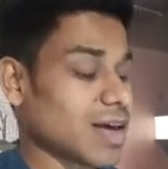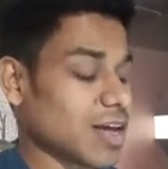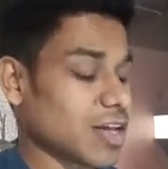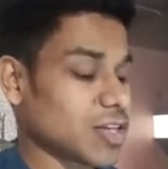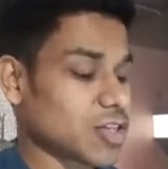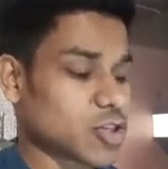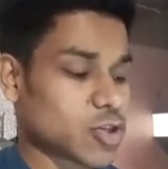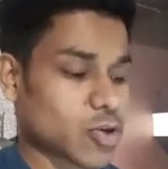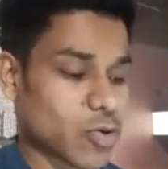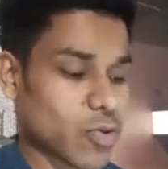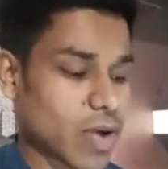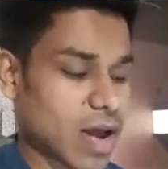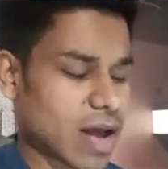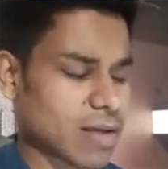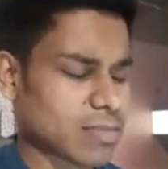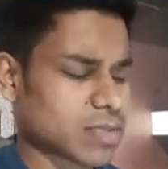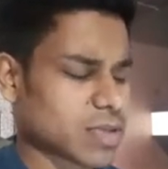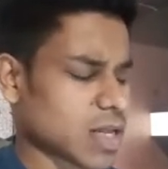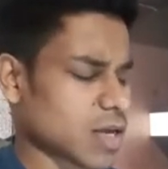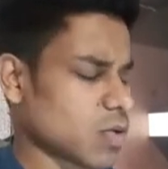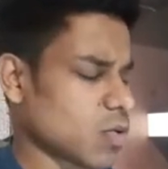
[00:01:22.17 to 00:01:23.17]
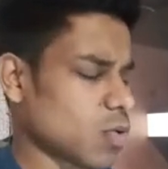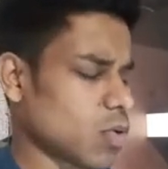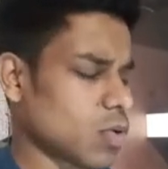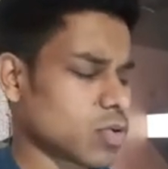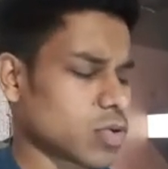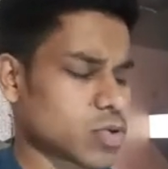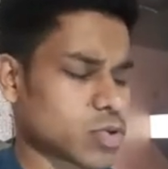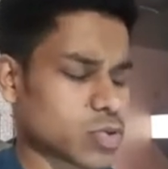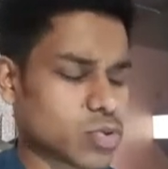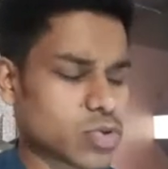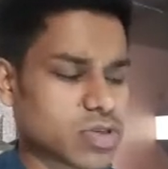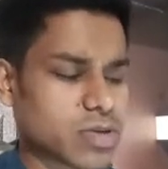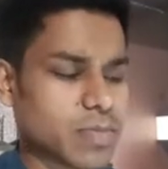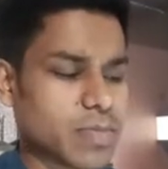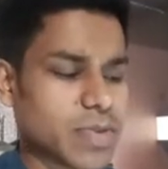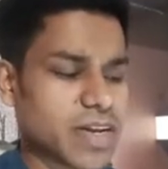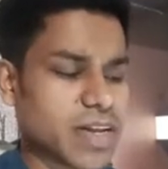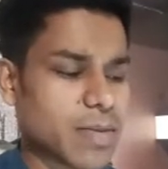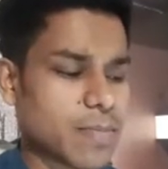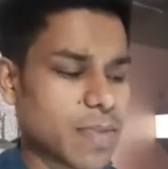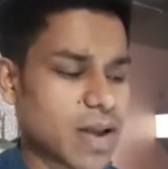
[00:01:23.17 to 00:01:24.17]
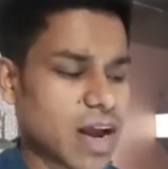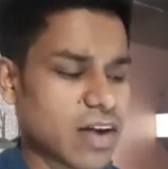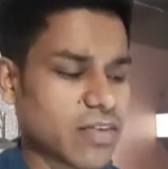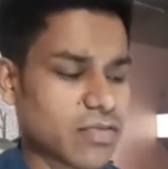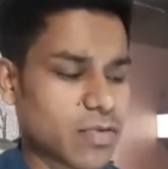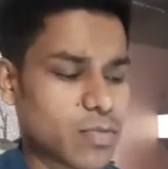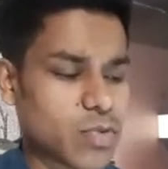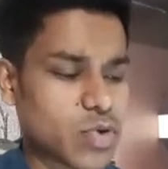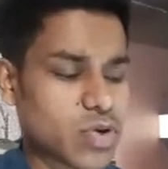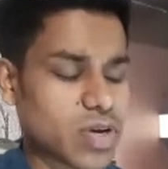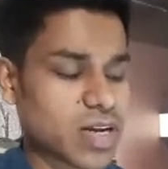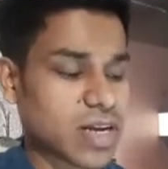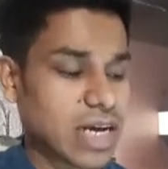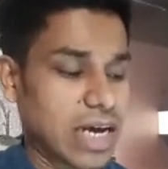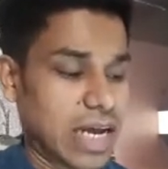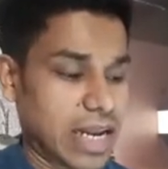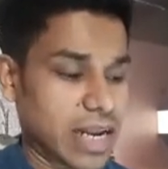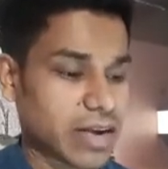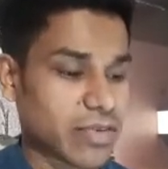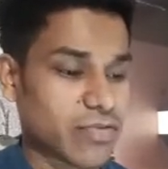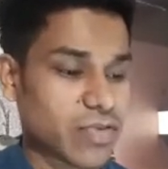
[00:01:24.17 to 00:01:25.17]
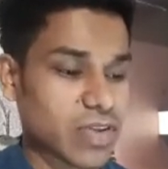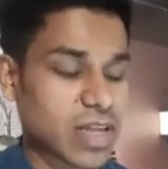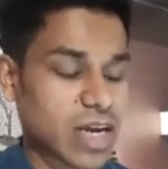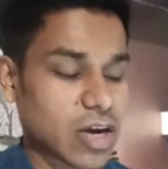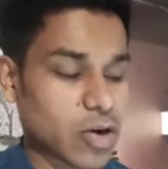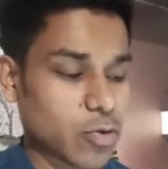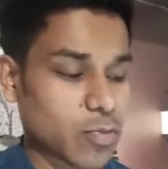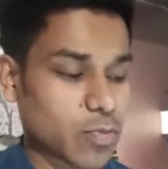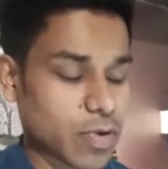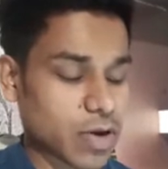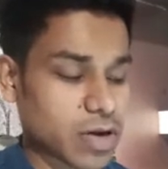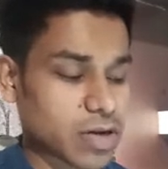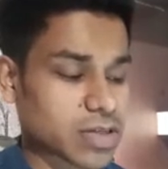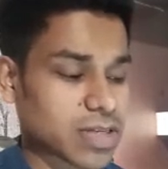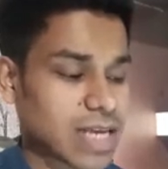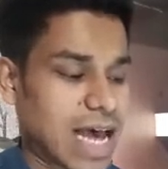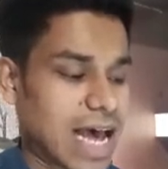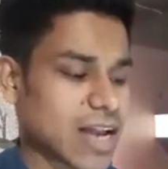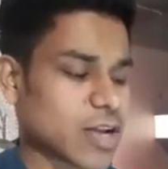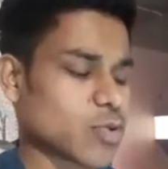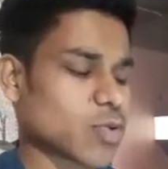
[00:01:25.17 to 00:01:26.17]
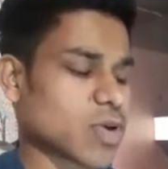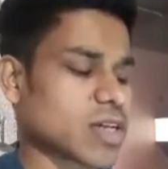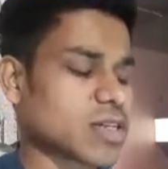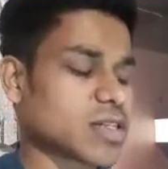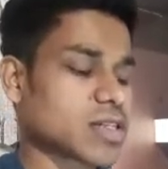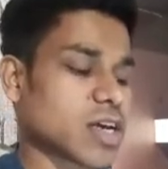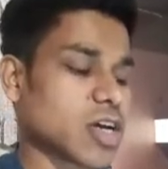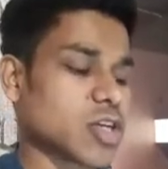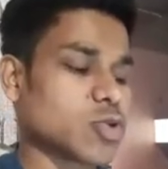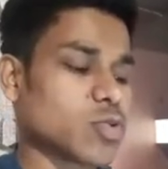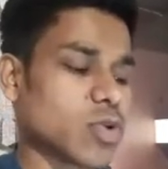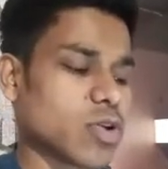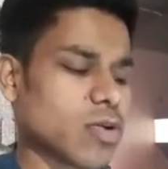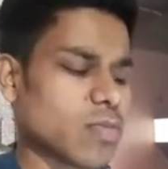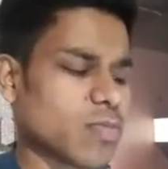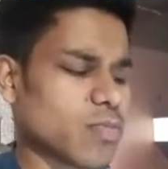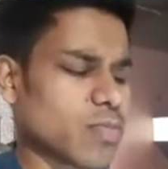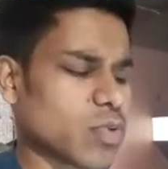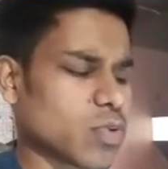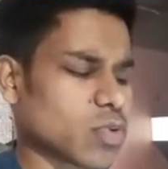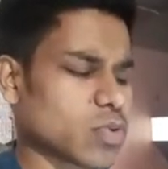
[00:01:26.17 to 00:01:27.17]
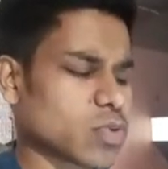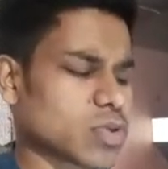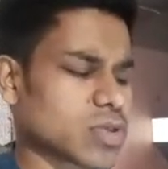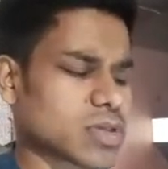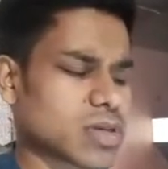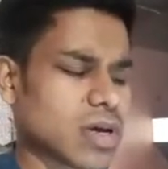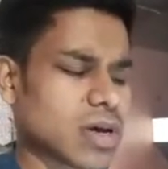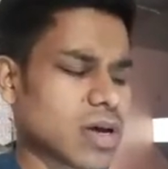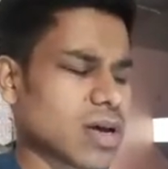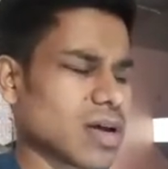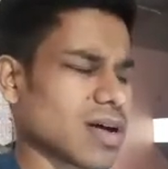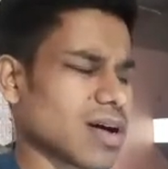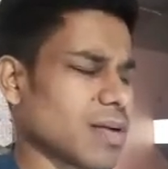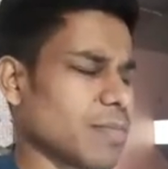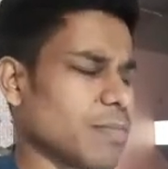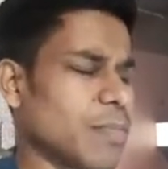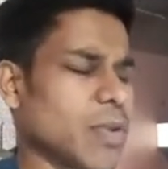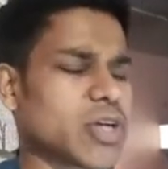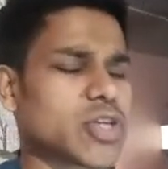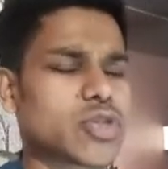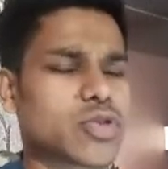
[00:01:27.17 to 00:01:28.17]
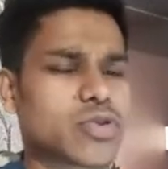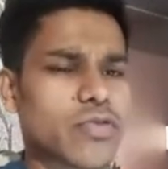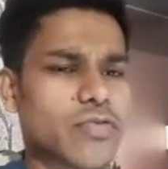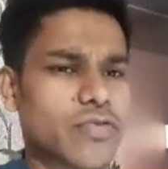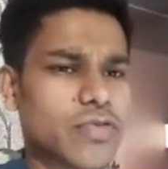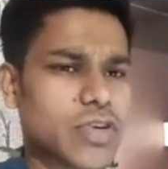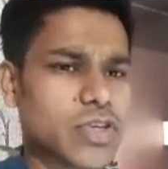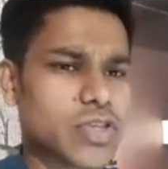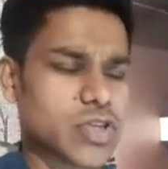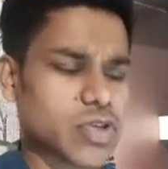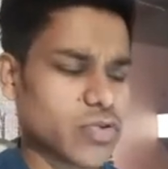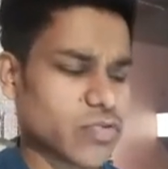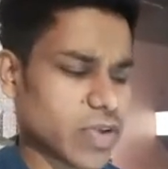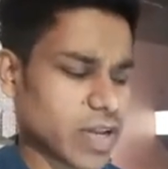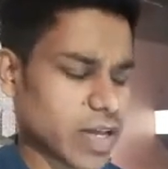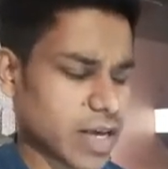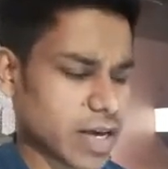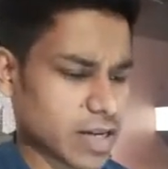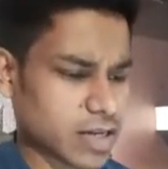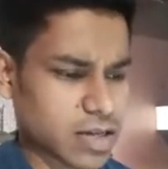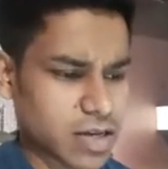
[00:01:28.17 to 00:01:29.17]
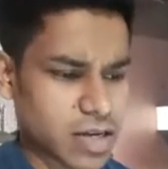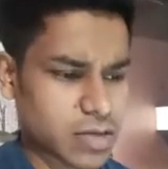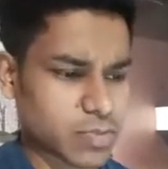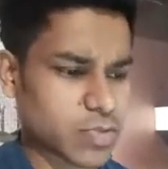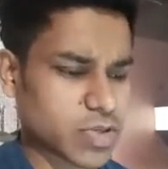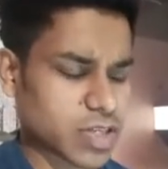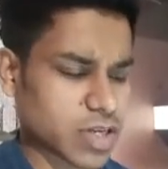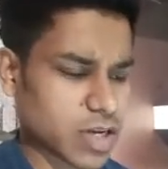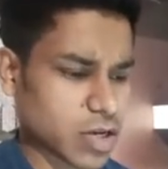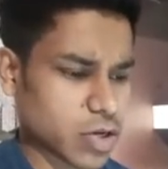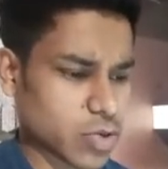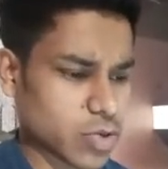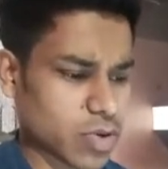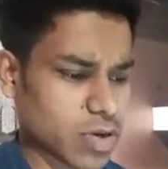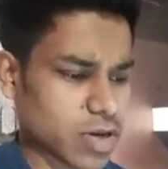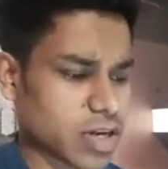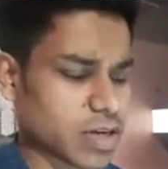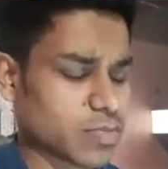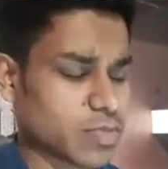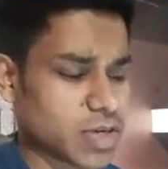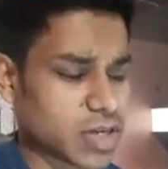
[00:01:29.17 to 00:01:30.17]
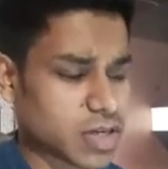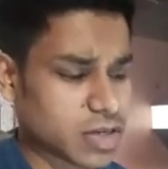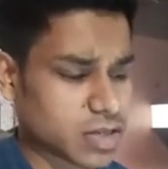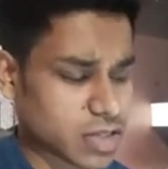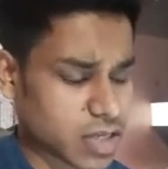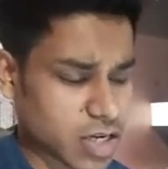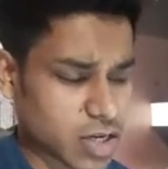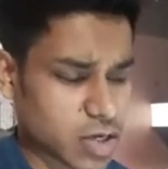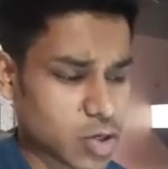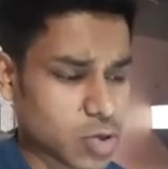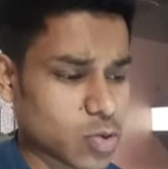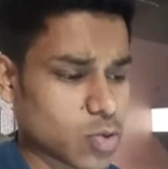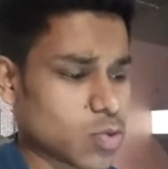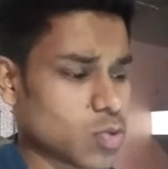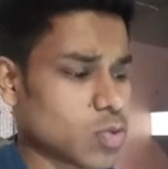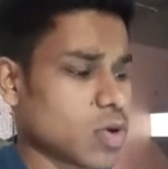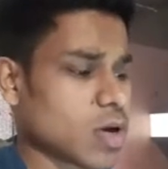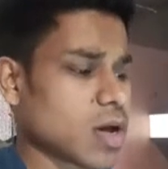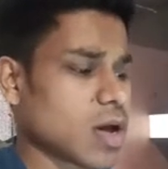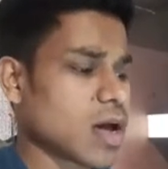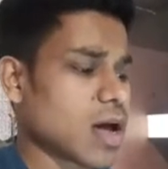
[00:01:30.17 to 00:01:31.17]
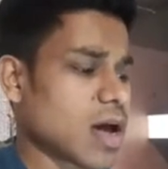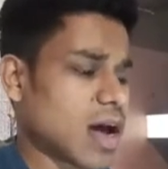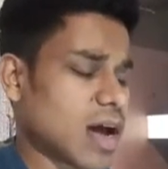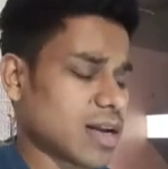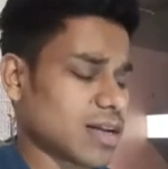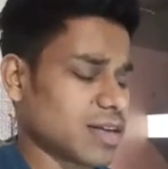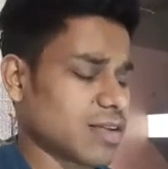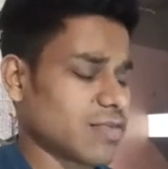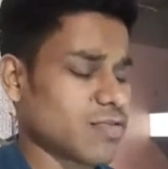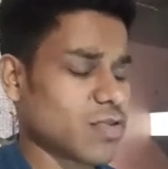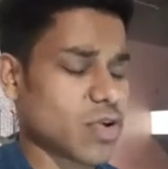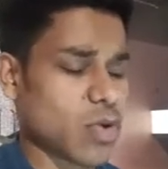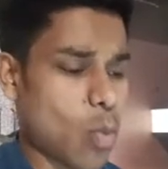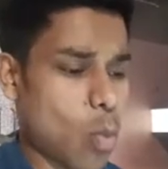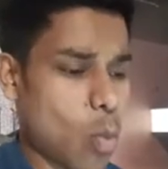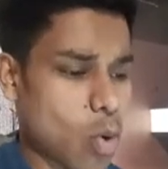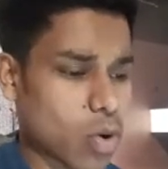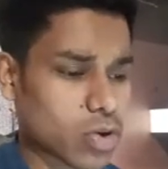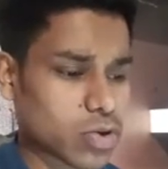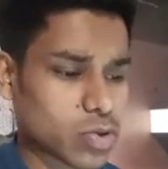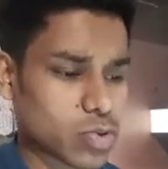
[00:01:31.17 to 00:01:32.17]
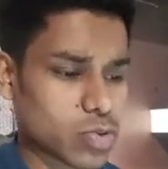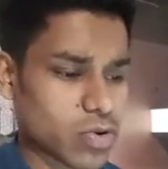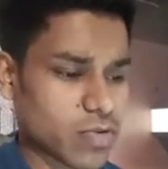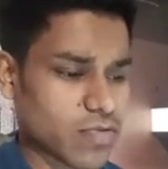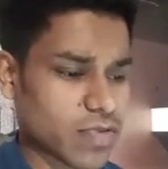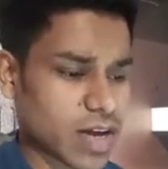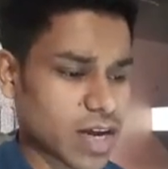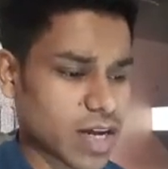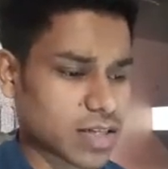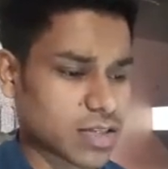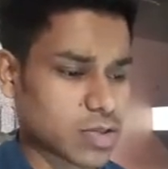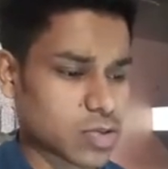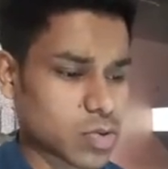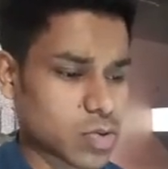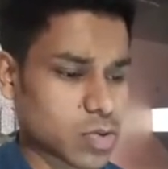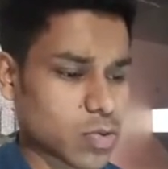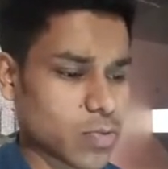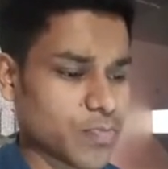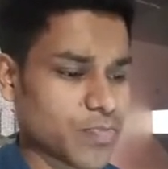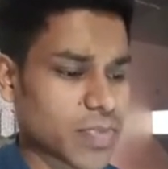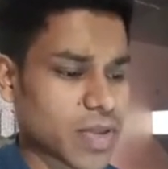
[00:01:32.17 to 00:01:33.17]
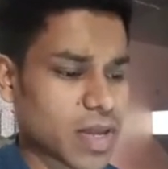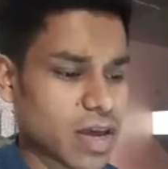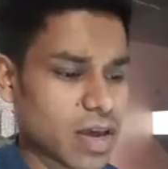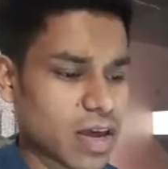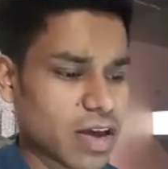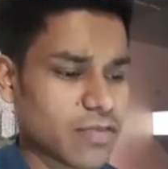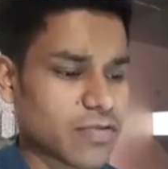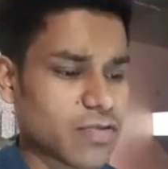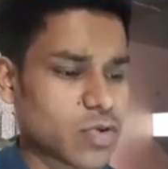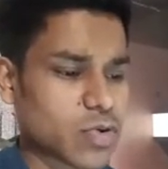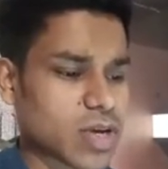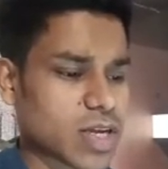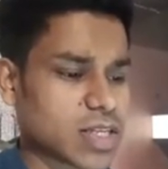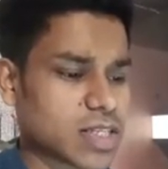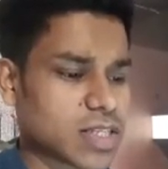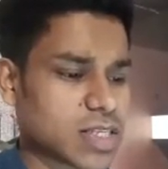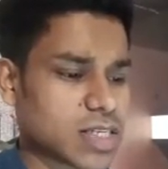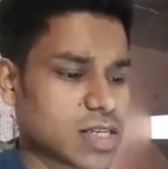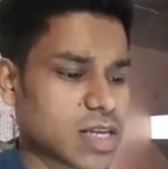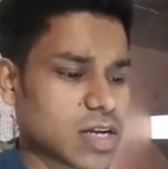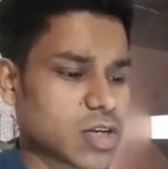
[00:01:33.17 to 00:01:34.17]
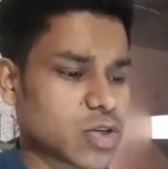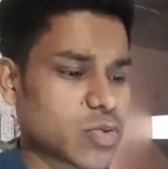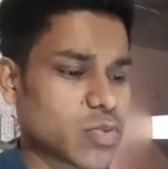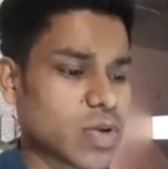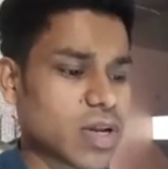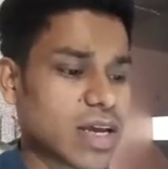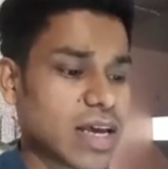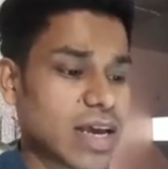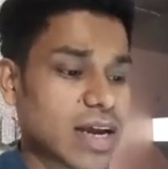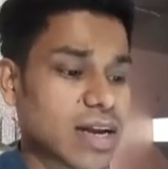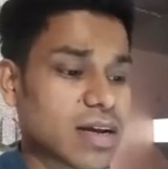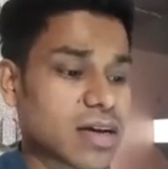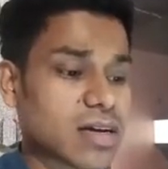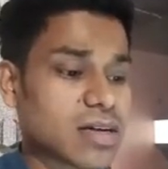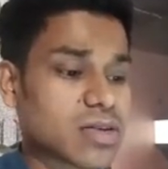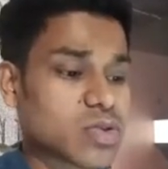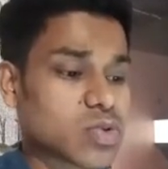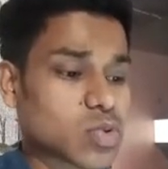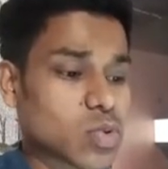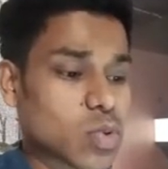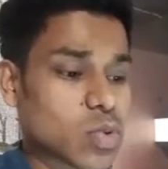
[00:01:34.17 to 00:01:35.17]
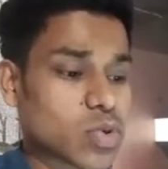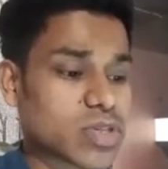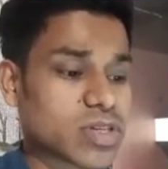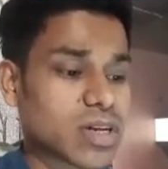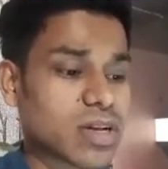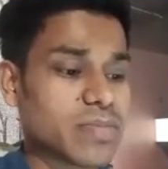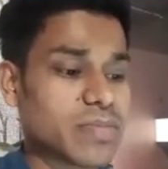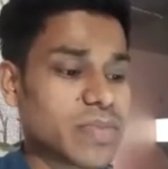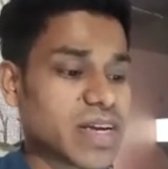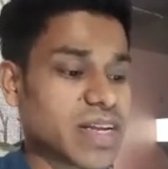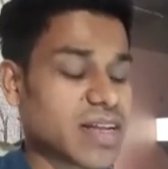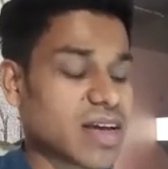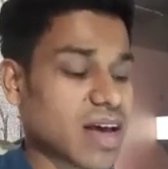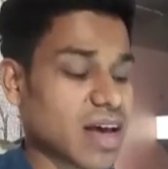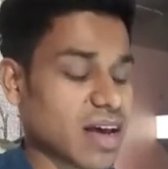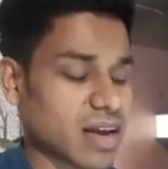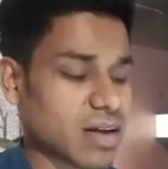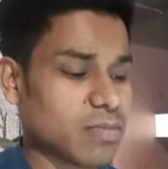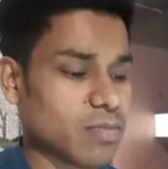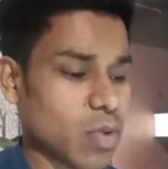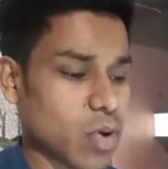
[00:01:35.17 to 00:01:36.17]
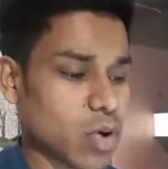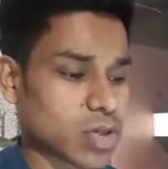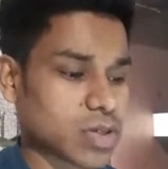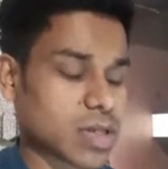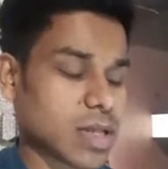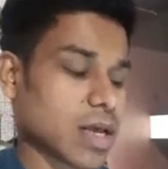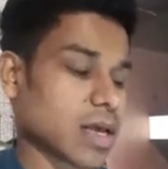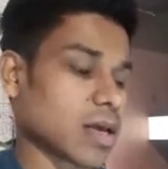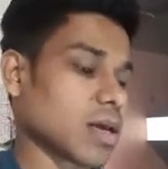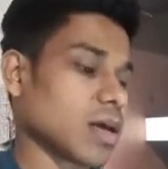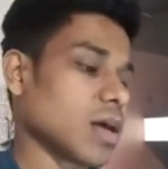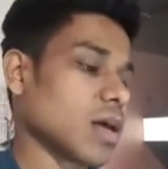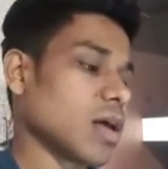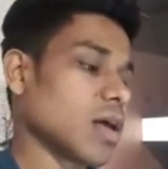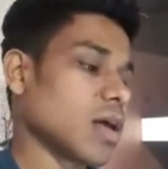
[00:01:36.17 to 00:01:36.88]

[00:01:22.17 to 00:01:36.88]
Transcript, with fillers: instagrams like all the social media platform you can connect with Agorapulse and you can schedule your posts a bunch of feature you will get let me tell you let me take you and give you a walkthrough of that so if you can see that you will get a social media inbox like